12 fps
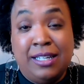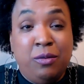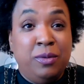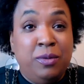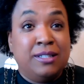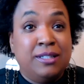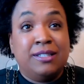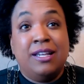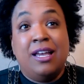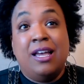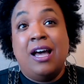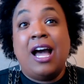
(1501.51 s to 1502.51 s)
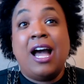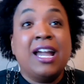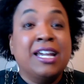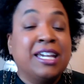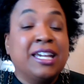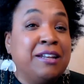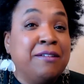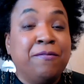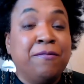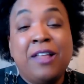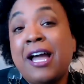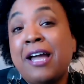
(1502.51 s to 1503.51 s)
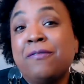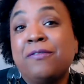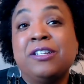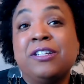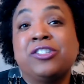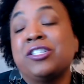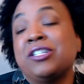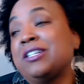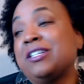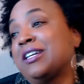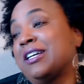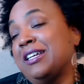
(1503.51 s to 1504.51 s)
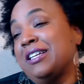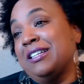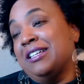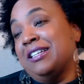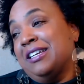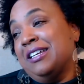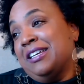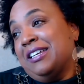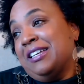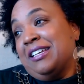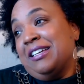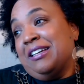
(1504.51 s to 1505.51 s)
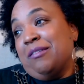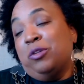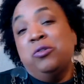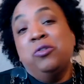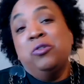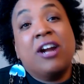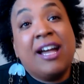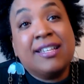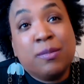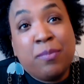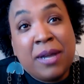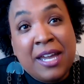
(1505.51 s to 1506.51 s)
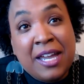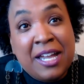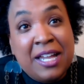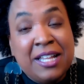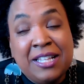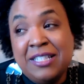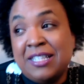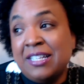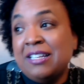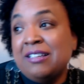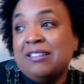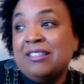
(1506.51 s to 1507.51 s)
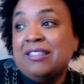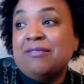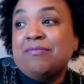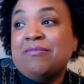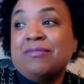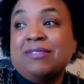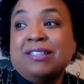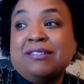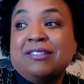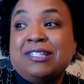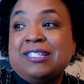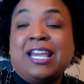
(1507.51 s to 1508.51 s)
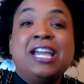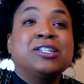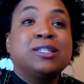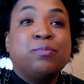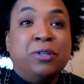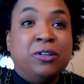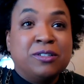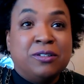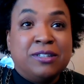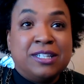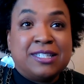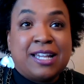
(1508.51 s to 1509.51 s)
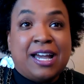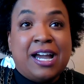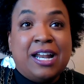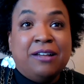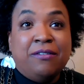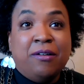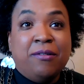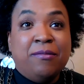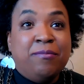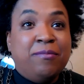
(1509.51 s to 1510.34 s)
It was hiking and fly fishing and bluegrass bands and stages built on the side of a,